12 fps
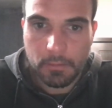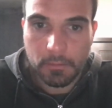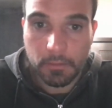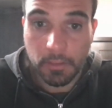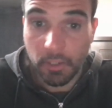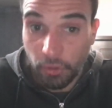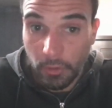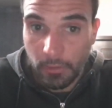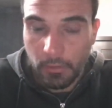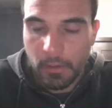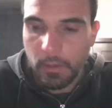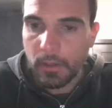
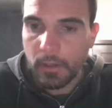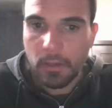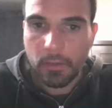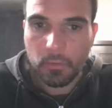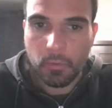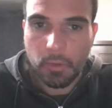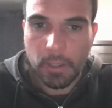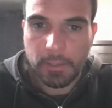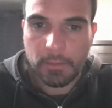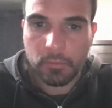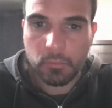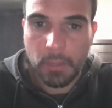kitchen. So I
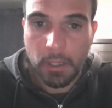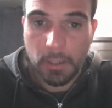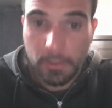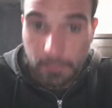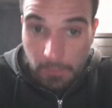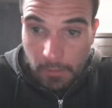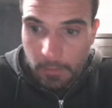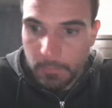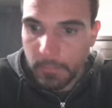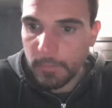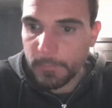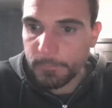need to mark
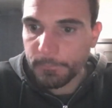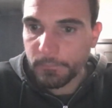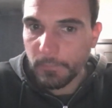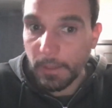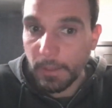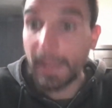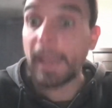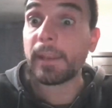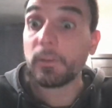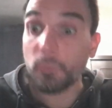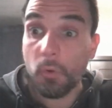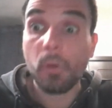time
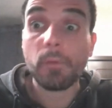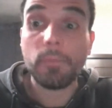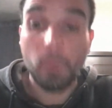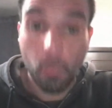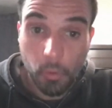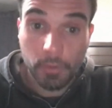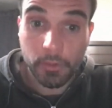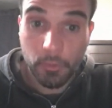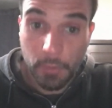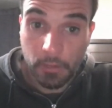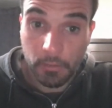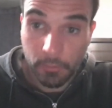and roll for
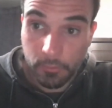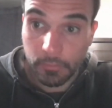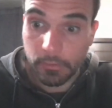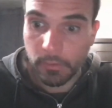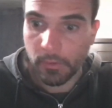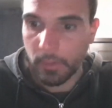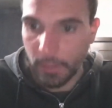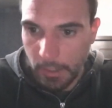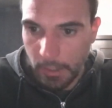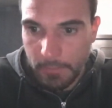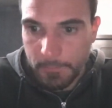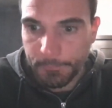wandering encounter
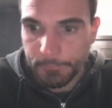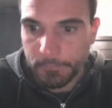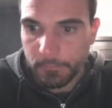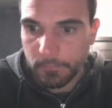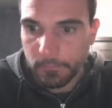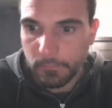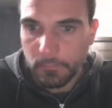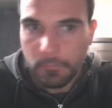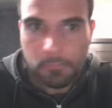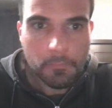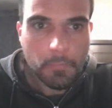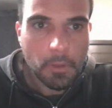again.
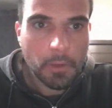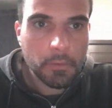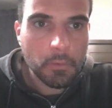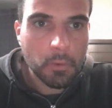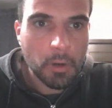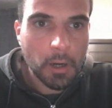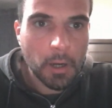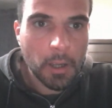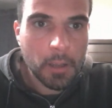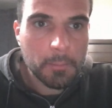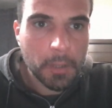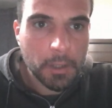So I
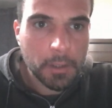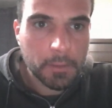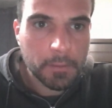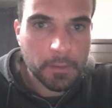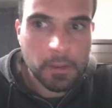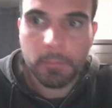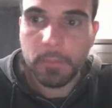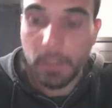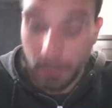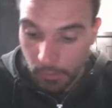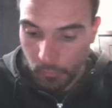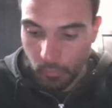am marking time and
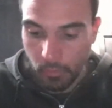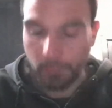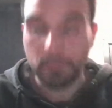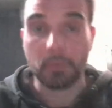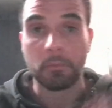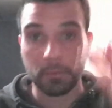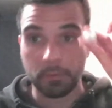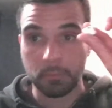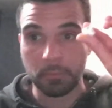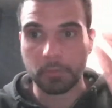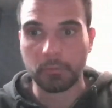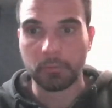I'll roll for random
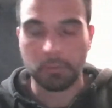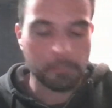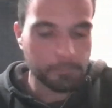encounter.